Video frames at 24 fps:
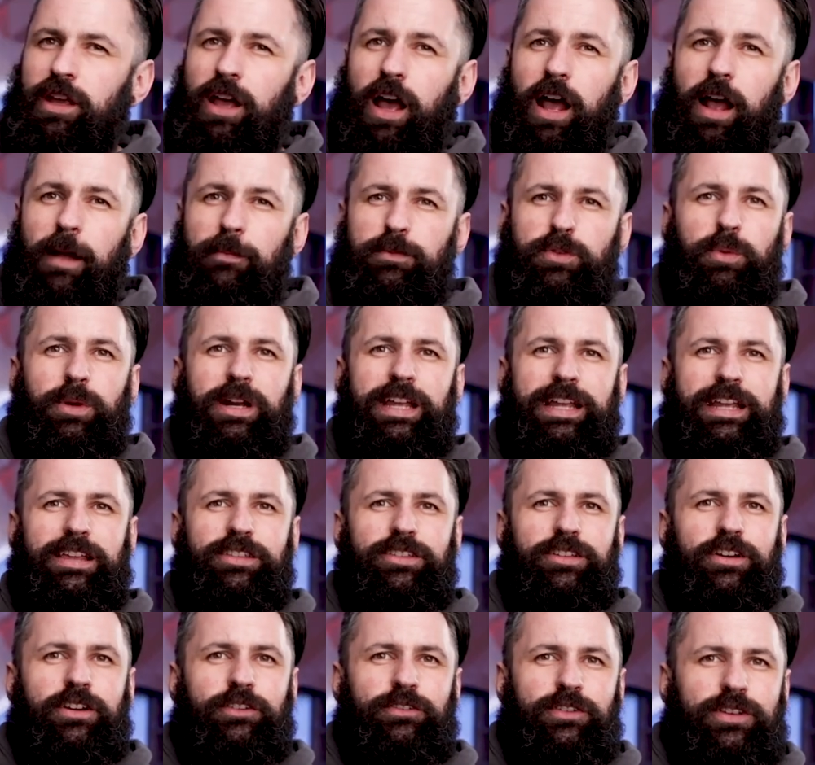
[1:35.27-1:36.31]
Um, so we'll heat
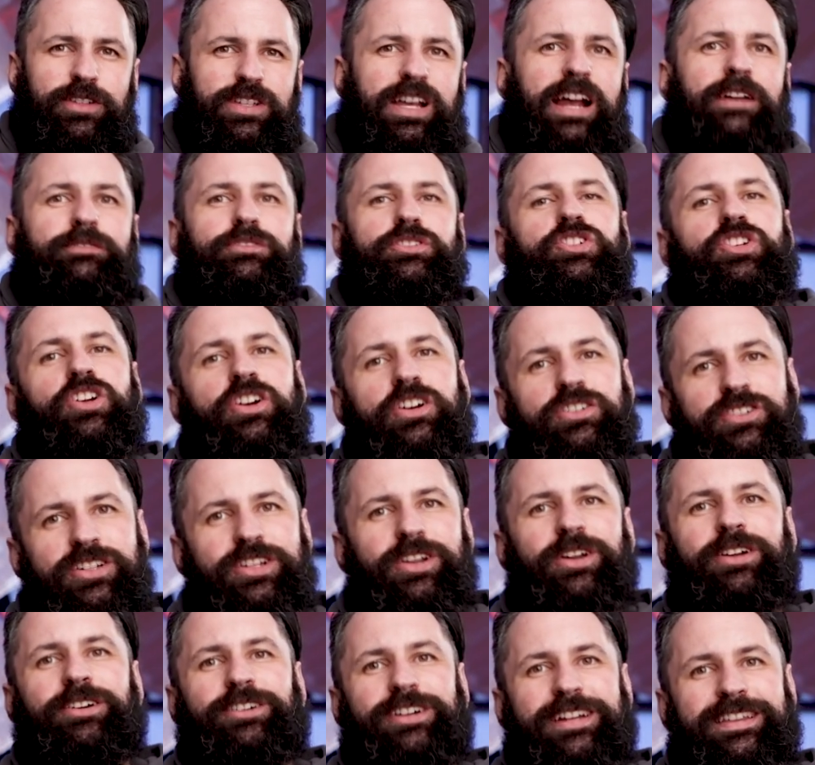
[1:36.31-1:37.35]
the office, have the charging
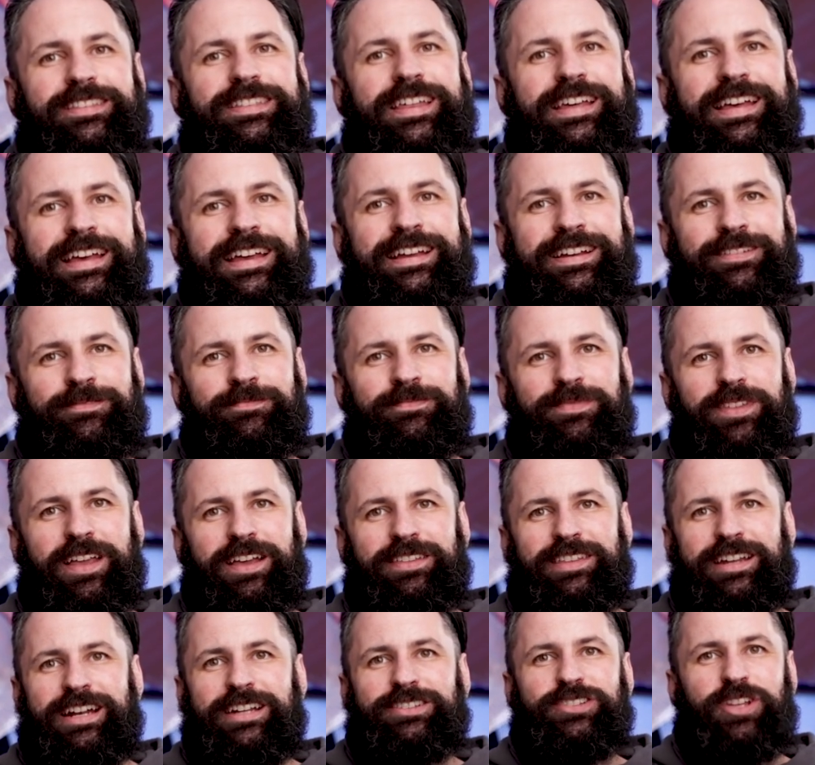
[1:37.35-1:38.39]
going on in there,
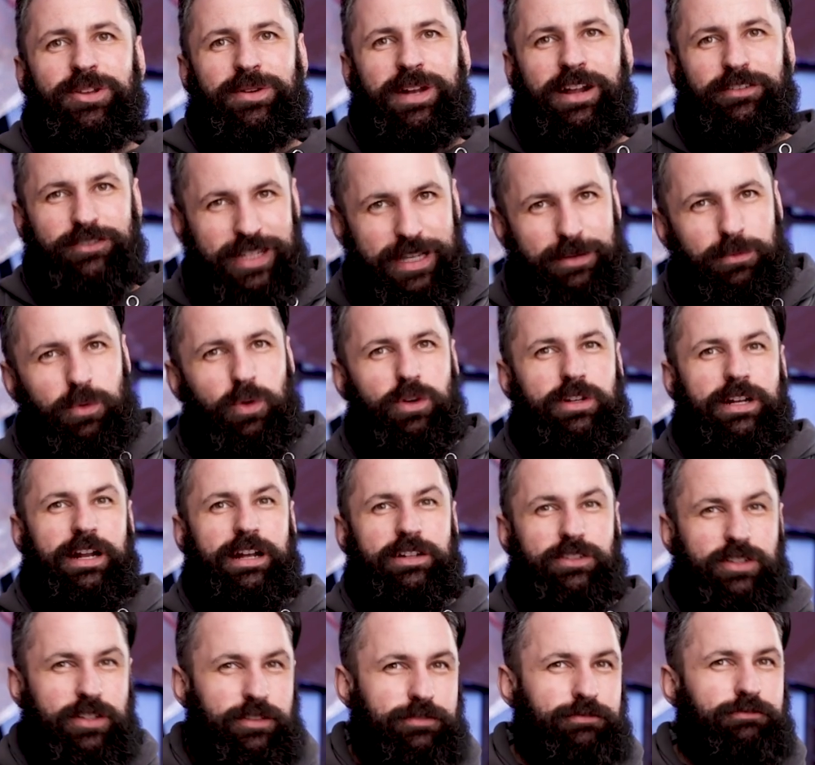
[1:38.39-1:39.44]
and then I don't have to keep walking out
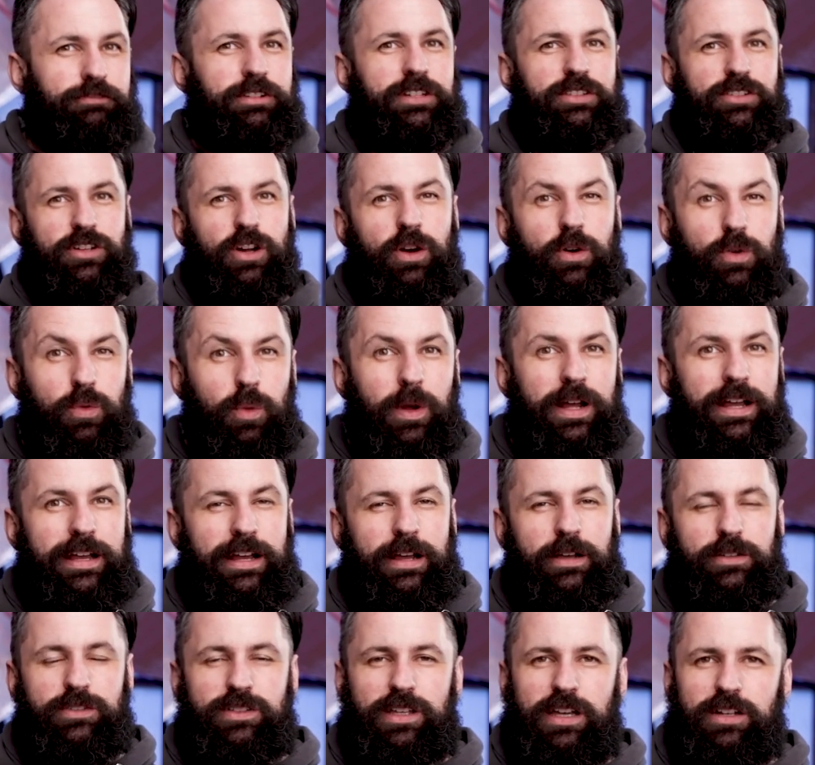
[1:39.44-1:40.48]
into the freezing cold
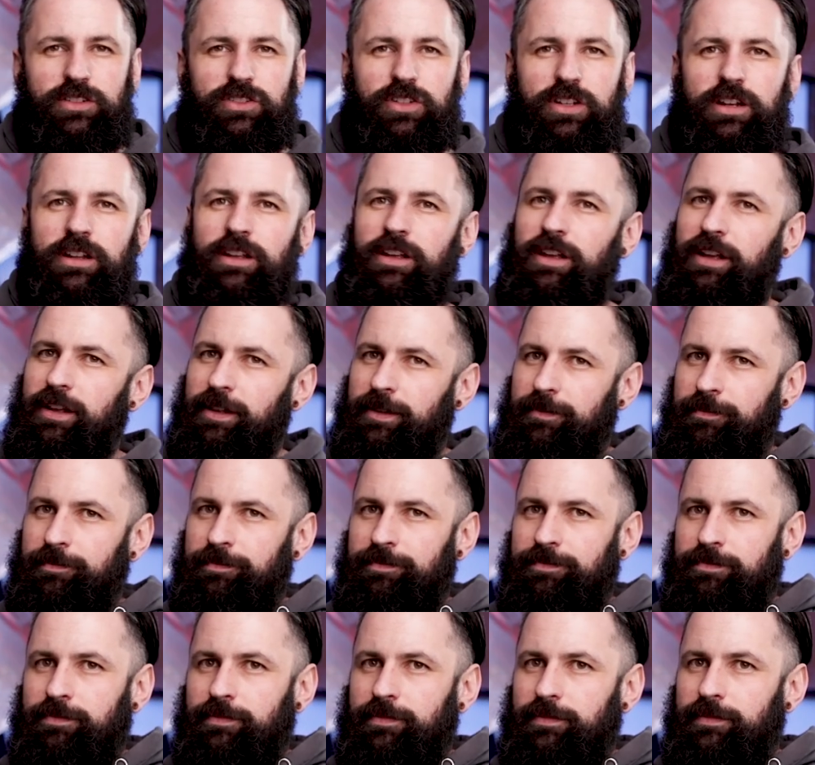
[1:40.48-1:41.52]
warehouse section.
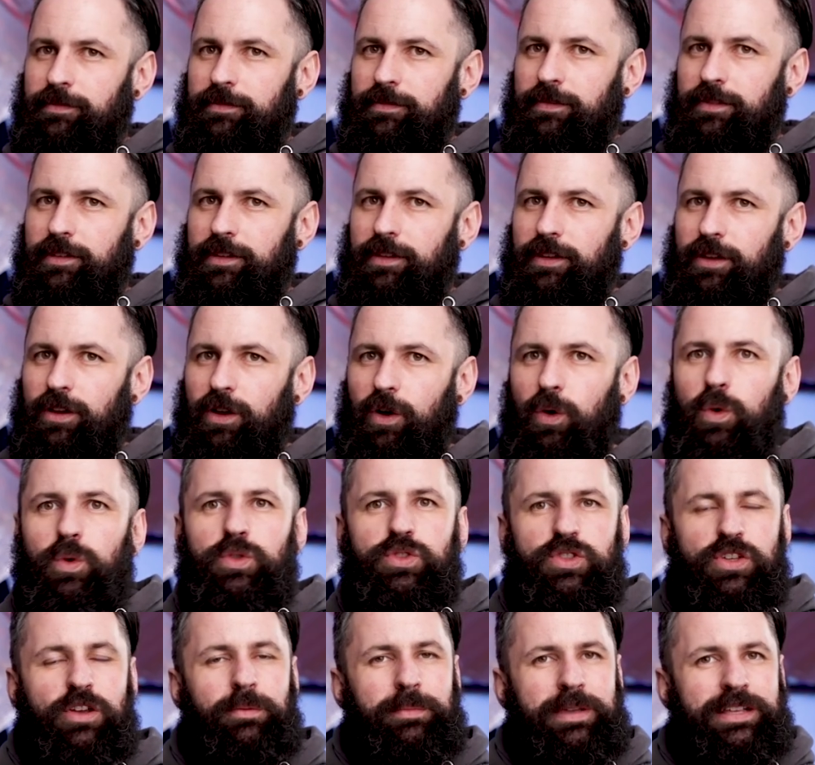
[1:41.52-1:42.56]

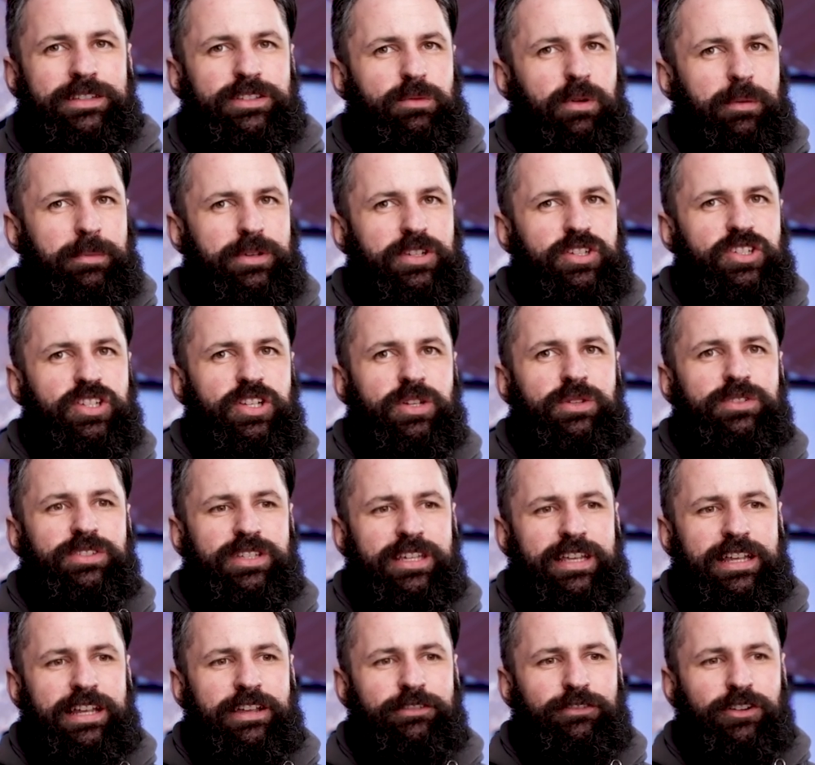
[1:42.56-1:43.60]
Also, it means that when we're
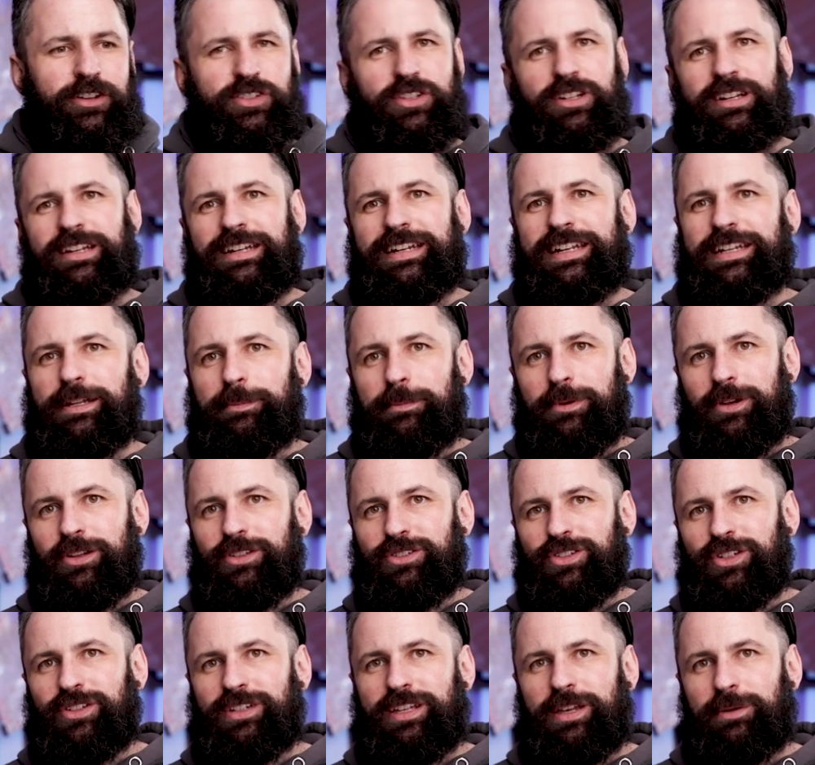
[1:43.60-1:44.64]
shooting, if I suddenly need a plug
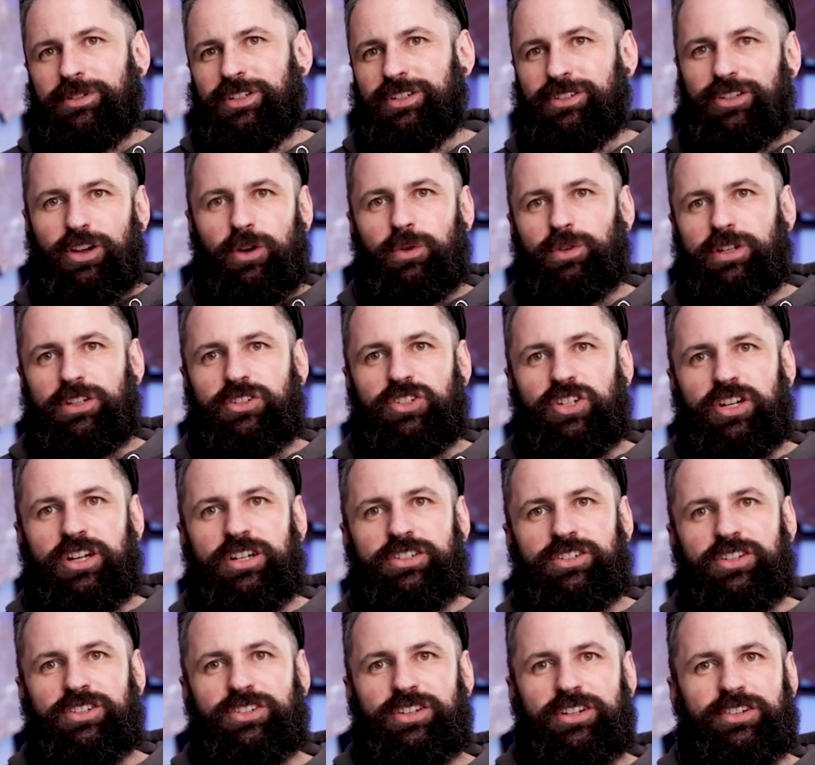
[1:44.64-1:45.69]
socket, which is holding
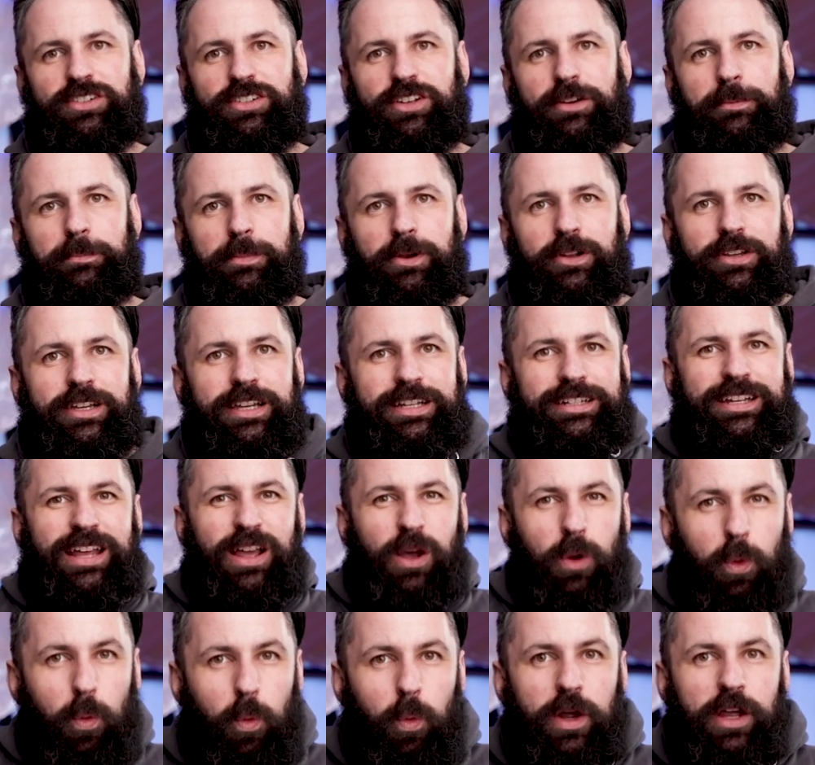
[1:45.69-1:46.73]
charges, I can just unplug it,
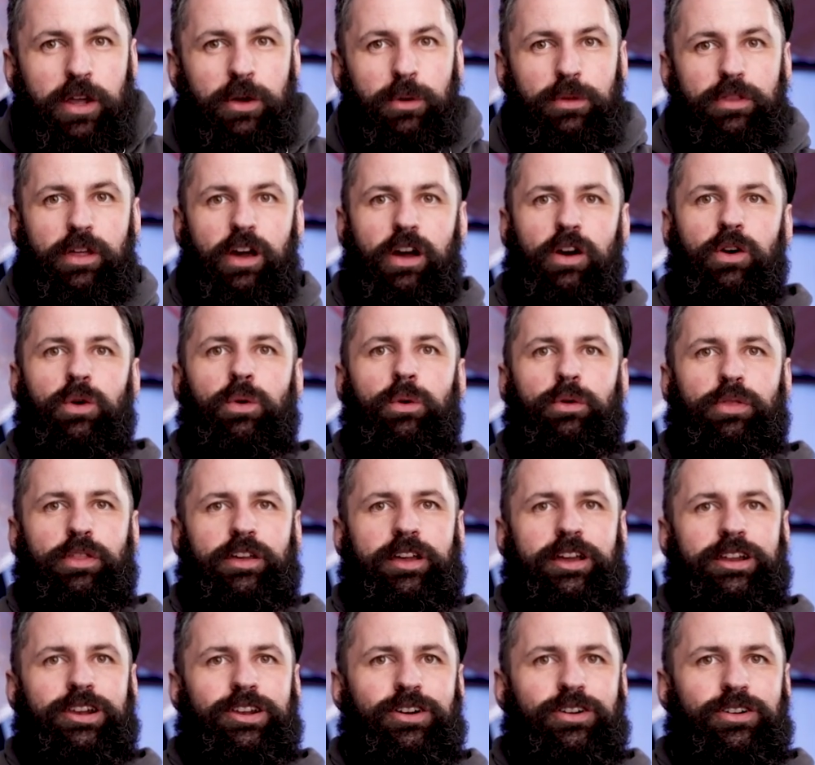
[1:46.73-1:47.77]
wheel the whole
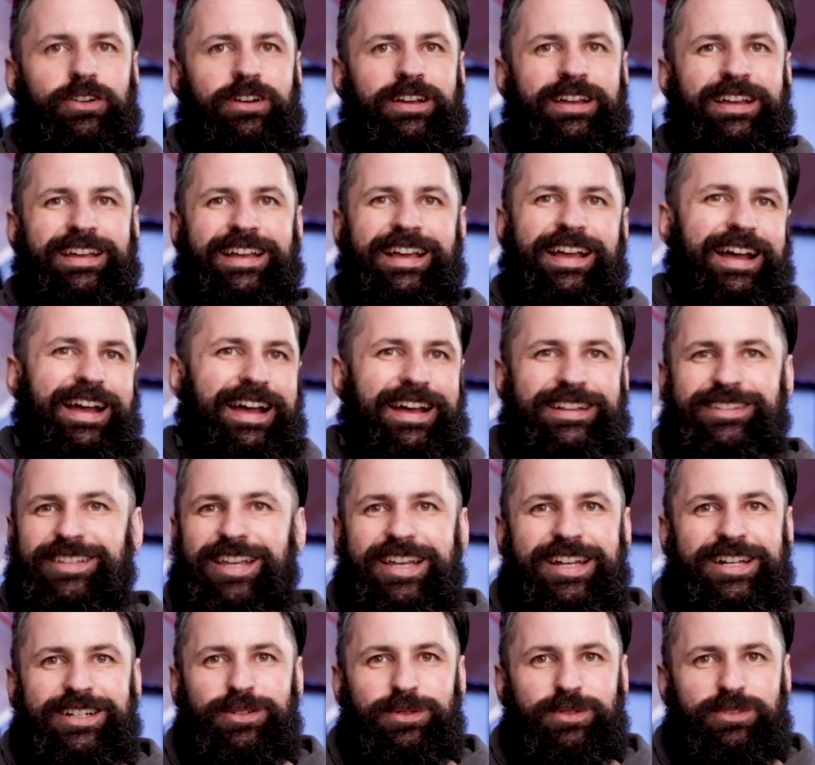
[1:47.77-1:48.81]
thing along, and
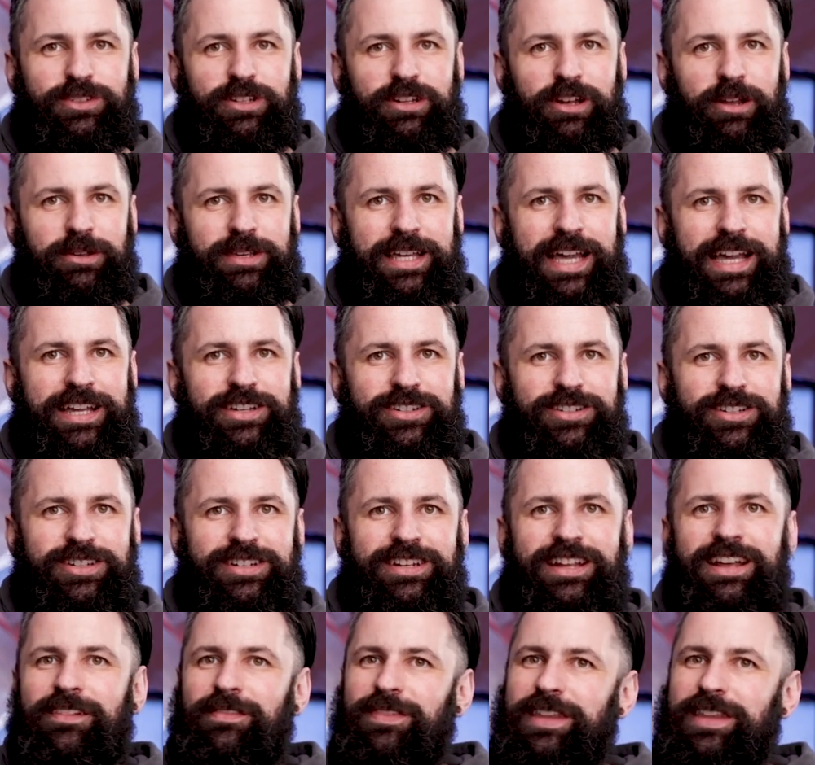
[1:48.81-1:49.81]
take it to its new location.